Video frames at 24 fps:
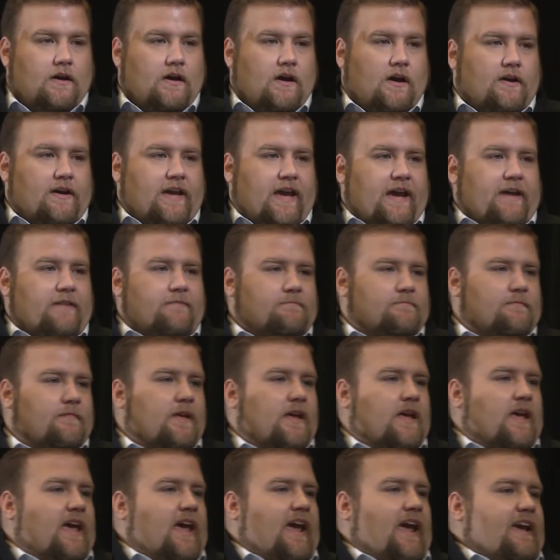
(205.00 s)
Okay.
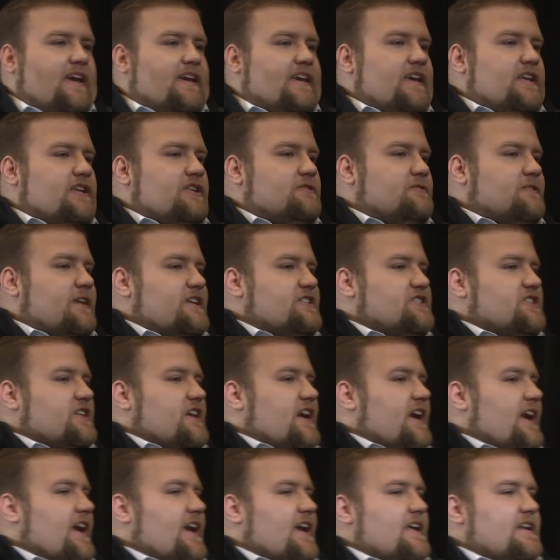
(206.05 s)
Can you raise your
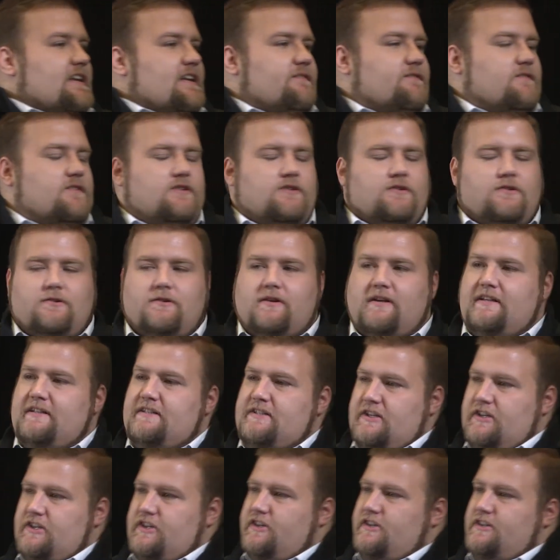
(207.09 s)
hand if you
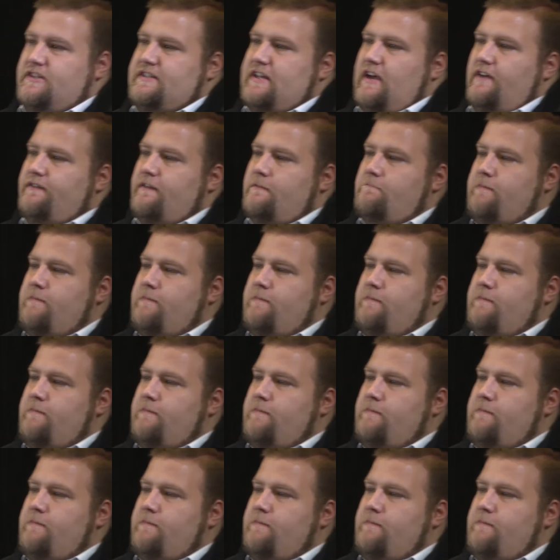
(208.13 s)
consider yourself a